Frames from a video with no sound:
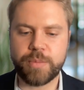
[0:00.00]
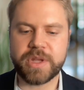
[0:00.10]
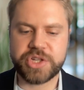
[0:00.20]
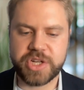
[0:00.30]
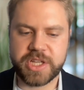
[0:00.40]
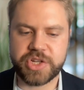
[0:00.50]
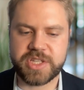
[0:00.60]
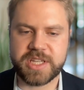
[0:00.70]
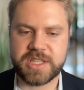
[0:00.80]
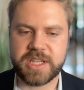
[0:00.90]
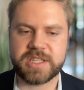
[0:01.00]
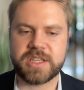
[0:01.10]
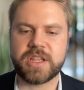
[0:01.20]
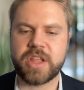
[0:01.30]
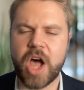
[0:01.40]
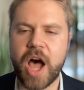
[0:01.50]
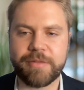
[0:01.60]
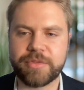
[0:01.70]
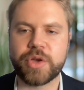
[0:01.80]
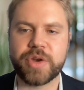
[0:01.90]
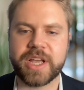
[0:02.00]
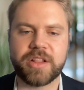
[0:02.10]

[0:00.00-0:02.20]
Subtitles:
mentioned it just as offloading.